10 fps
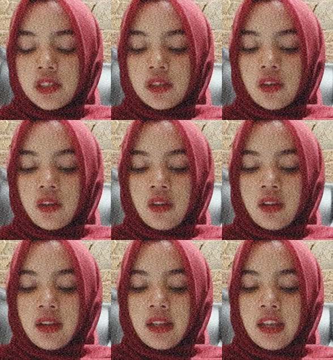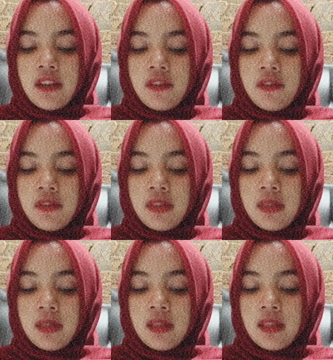Not all
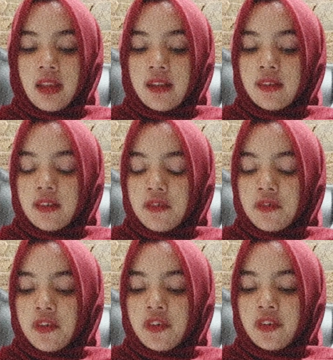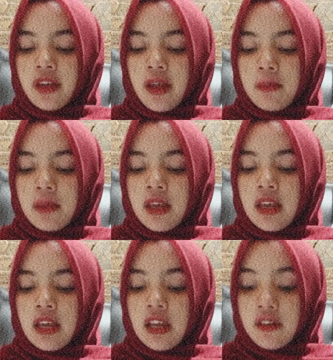intensifiers can be
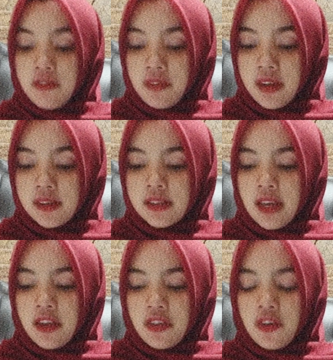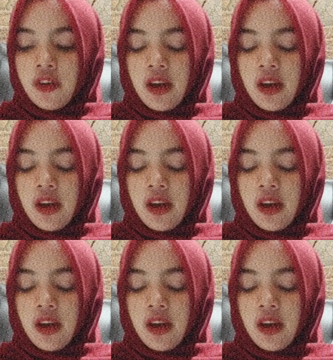infixed either,